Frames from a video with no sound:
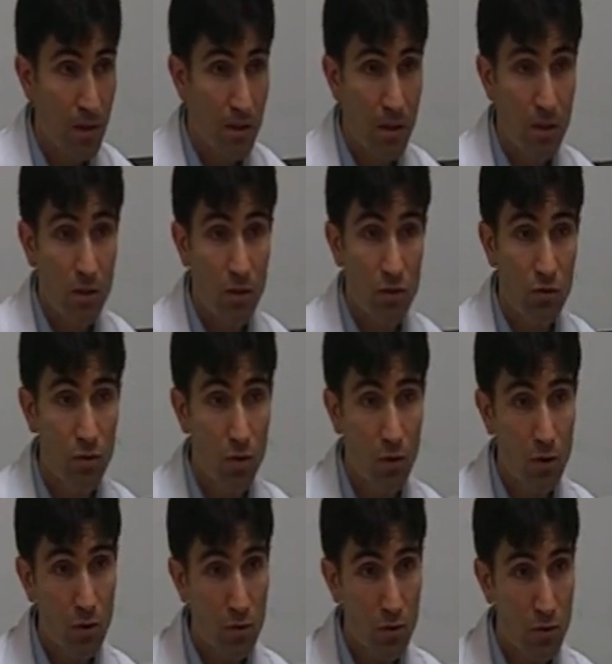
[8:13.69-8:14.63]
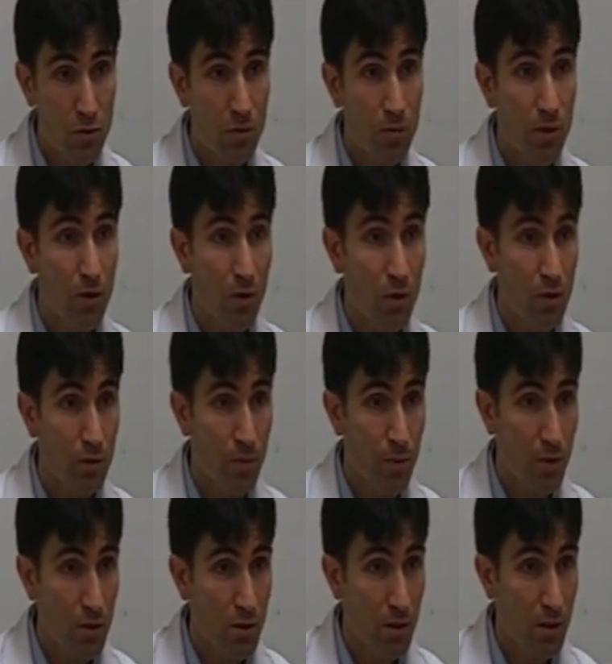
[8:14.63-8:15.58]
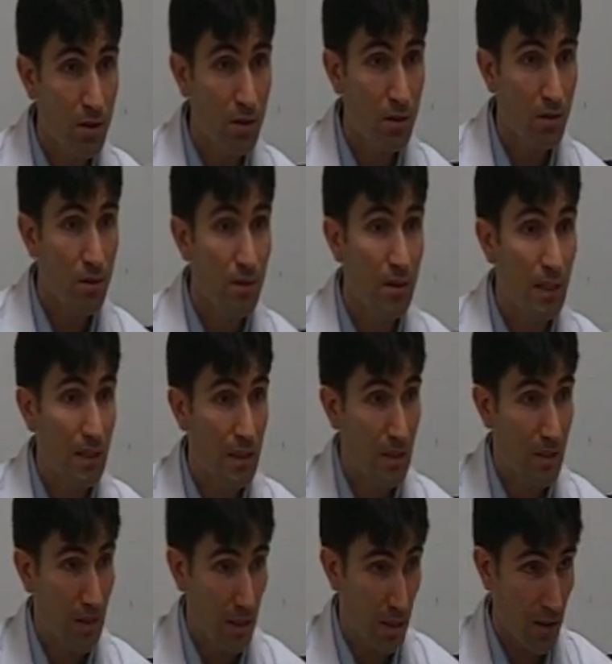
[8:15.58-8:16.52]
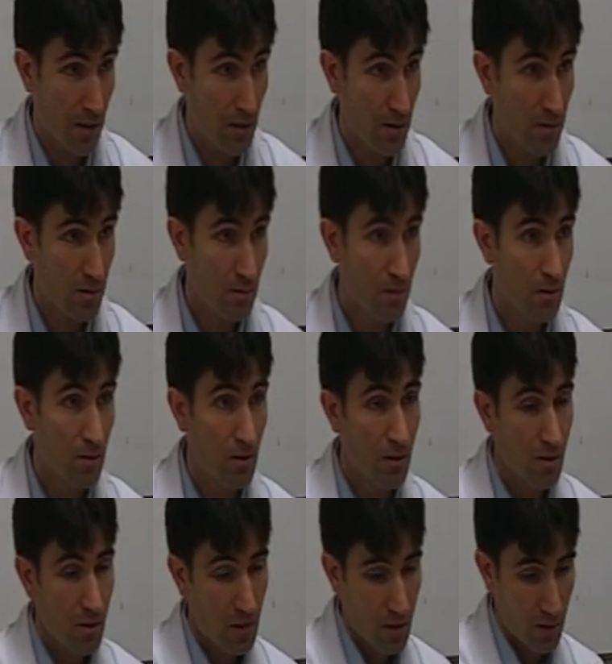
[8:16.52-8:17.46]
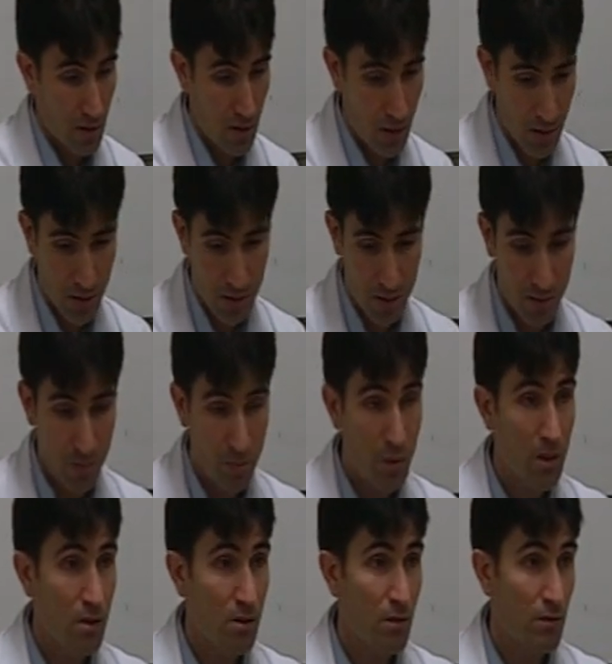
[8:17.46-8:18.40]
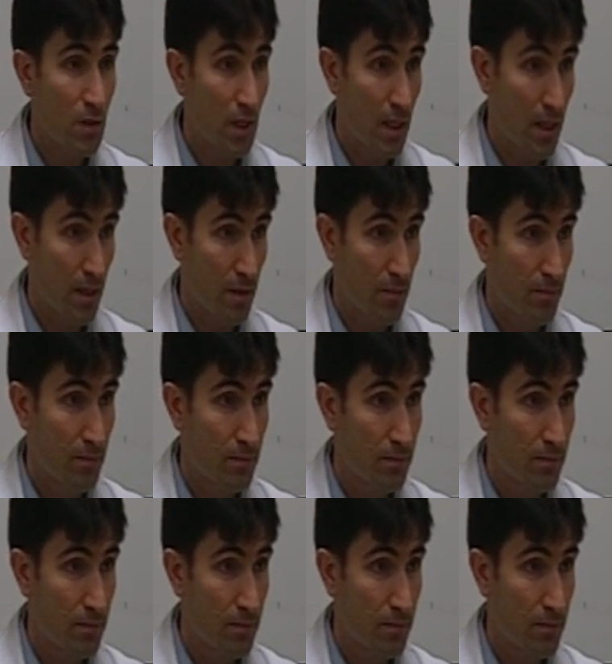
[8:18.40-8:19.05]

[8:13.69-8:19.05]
then he grows to be an old person, then he dies. This is a piece of time.